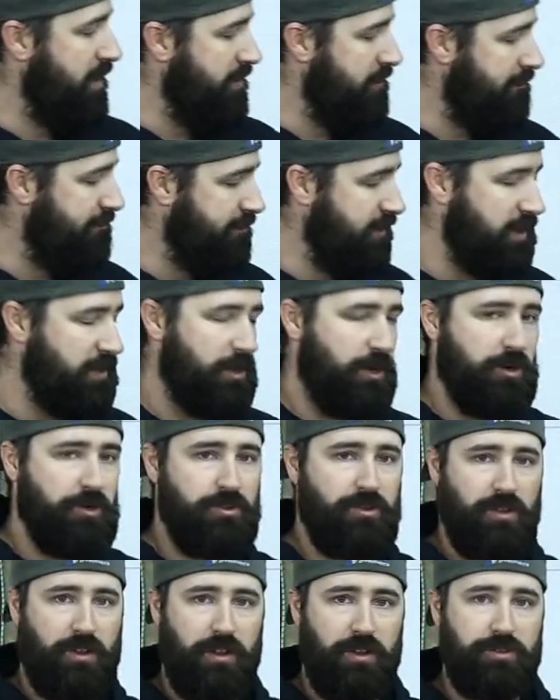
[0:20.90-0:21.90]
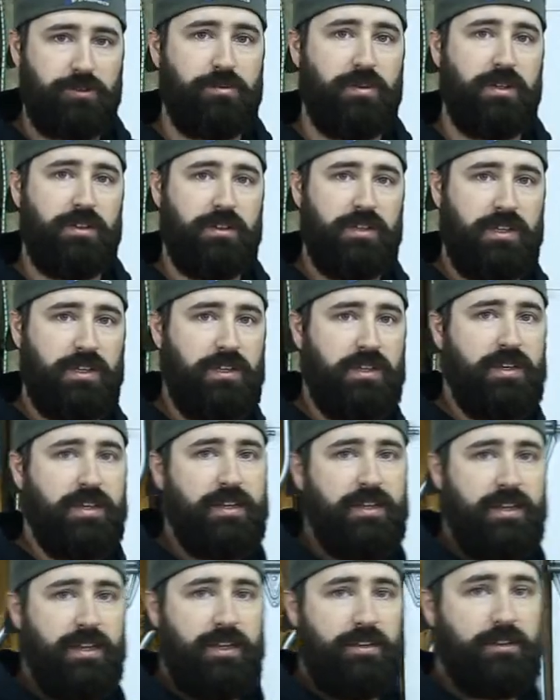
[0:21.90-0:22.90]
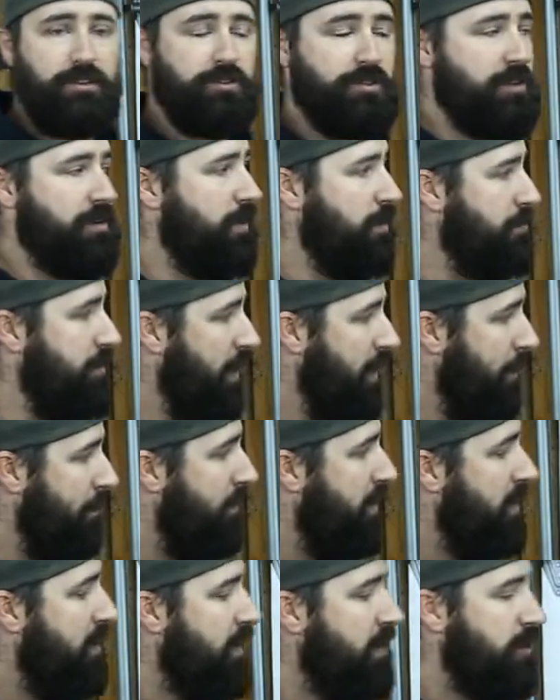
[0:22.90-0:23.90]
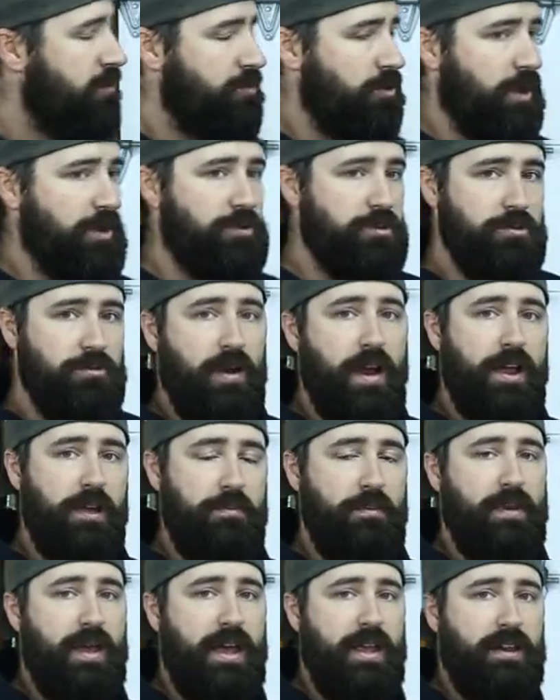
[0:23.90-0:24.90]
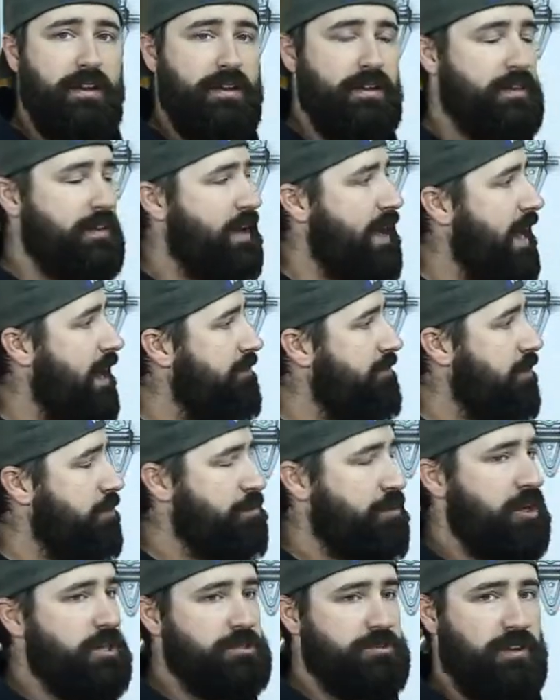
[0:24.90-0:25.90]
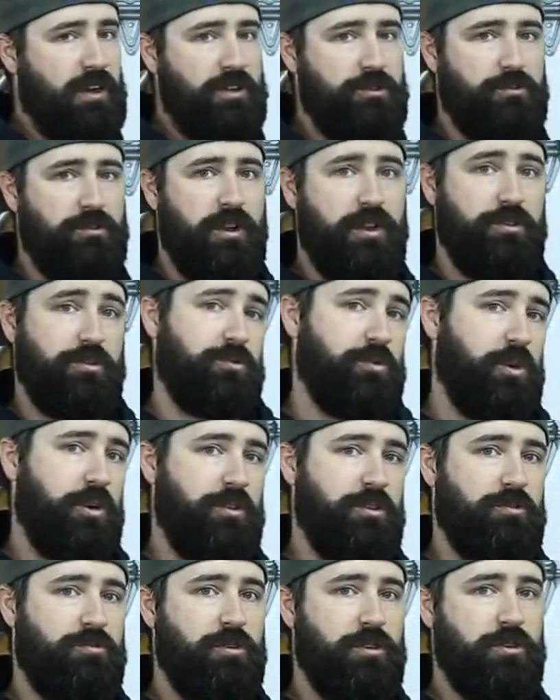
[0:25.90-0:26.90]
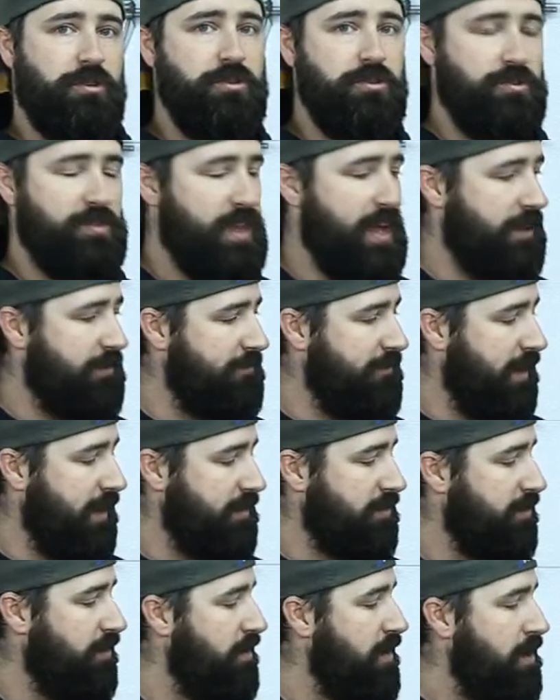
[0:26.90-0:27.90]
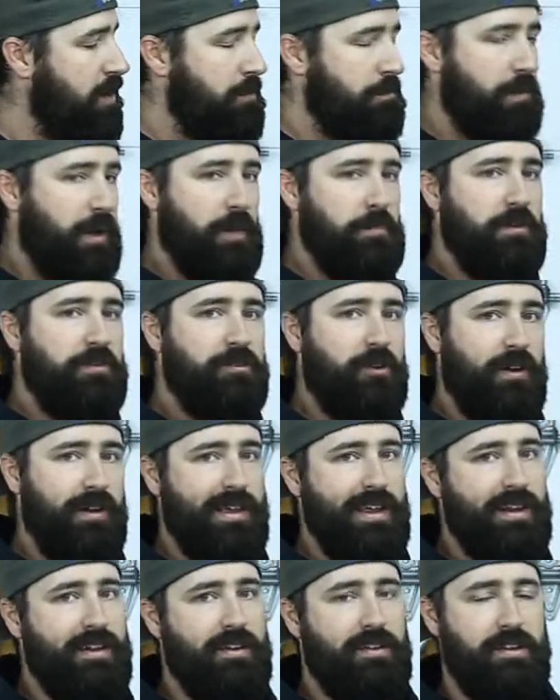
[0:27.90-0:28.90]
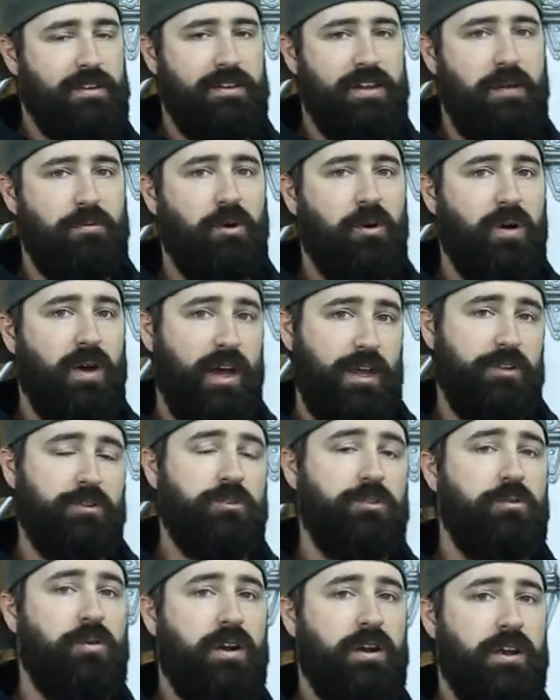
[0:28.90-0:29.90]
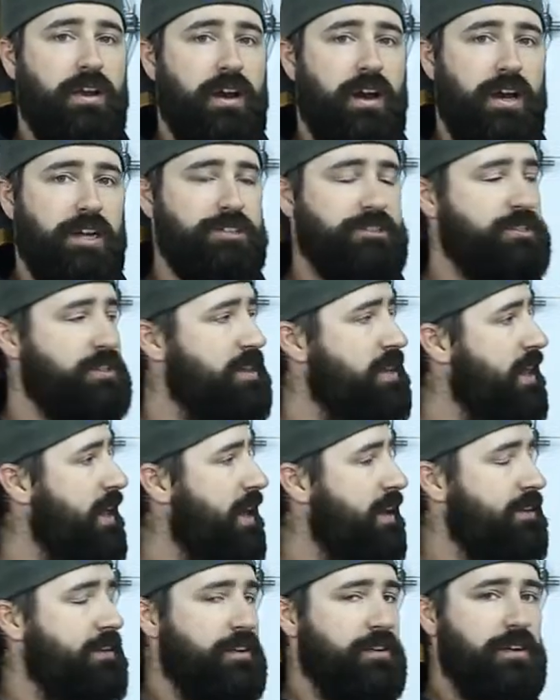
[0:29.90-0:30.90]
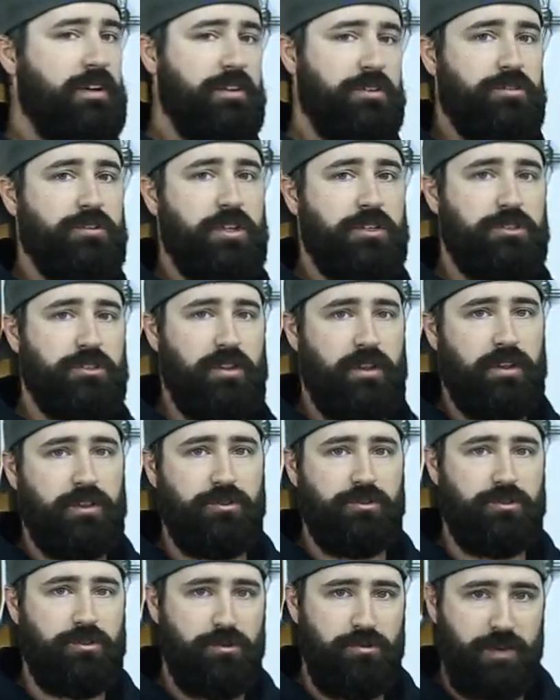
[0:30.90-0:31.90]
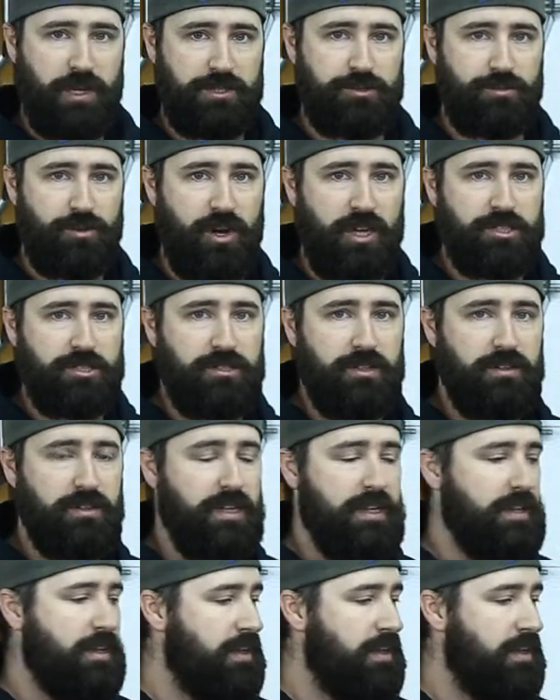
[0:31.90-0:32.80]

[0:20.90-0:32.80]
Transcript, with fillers: in the feed hose and ultimately in the steering pump. So I do recommend having a pressurized reservoir to reduce that effect but before I get into the demo, I do want to caution that there is such thing as too much pressure.